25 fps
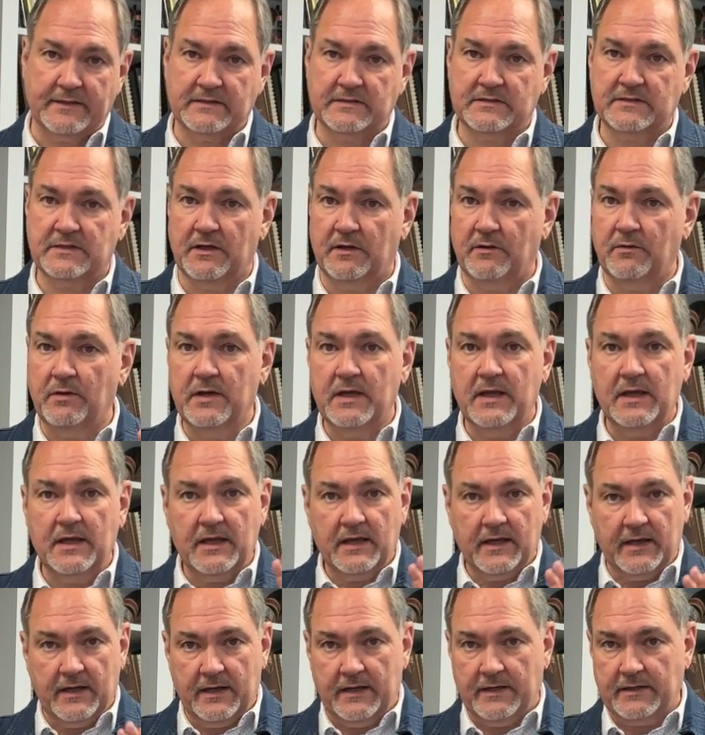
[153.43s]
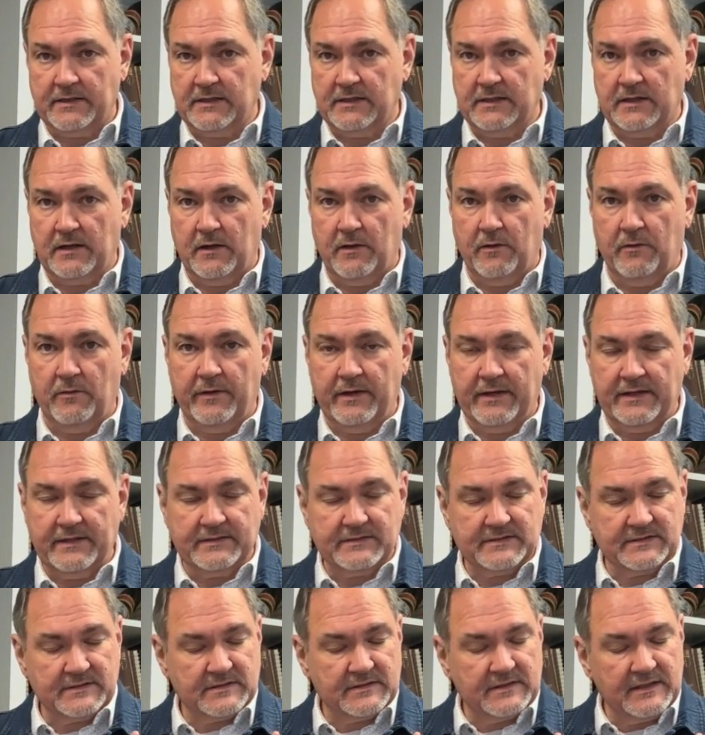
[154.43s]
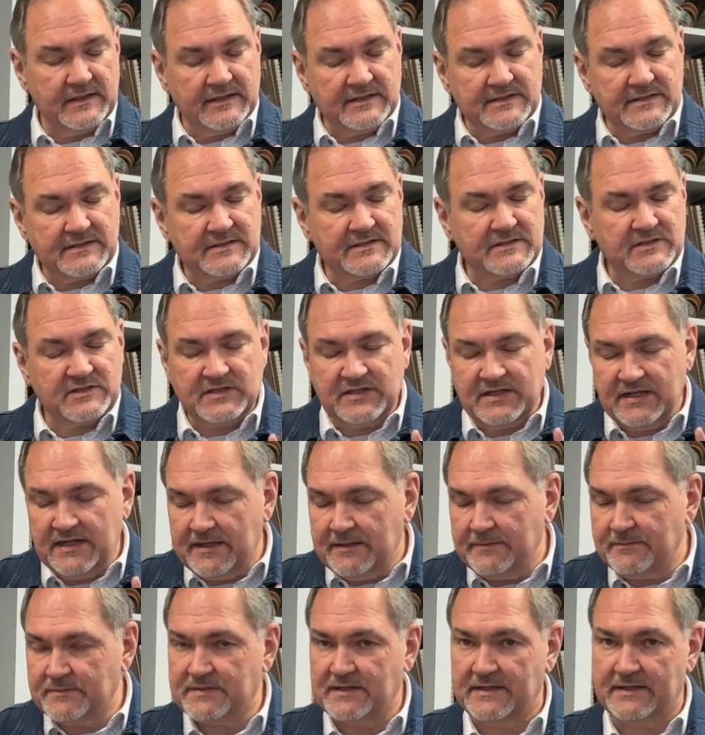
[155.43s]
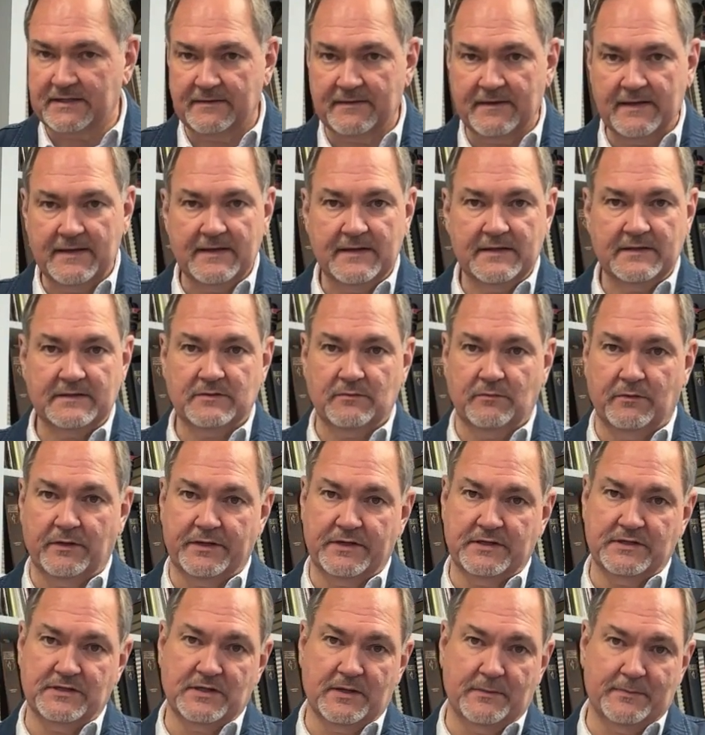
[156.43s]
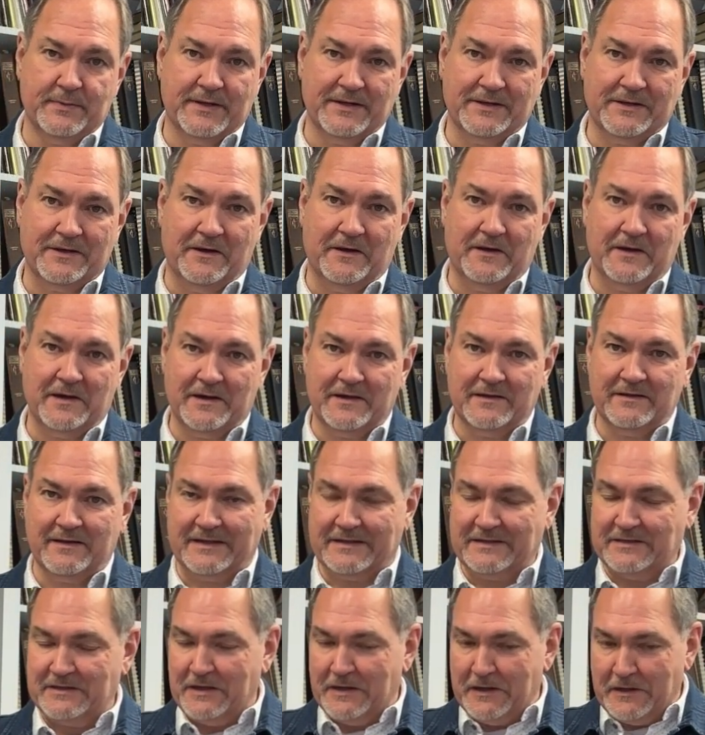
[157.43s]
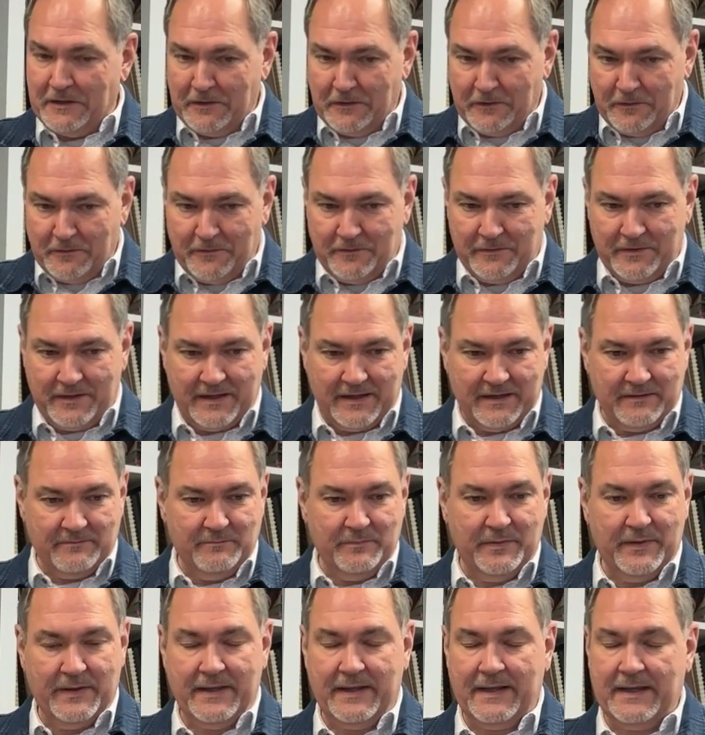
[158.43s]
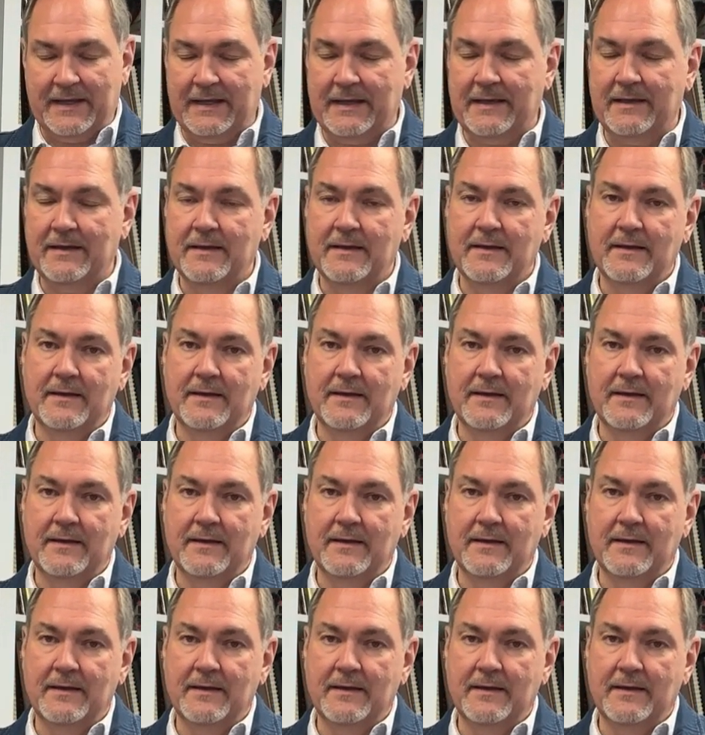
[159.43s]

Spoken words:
So, it's tempting to want to jump in a car and like go and be,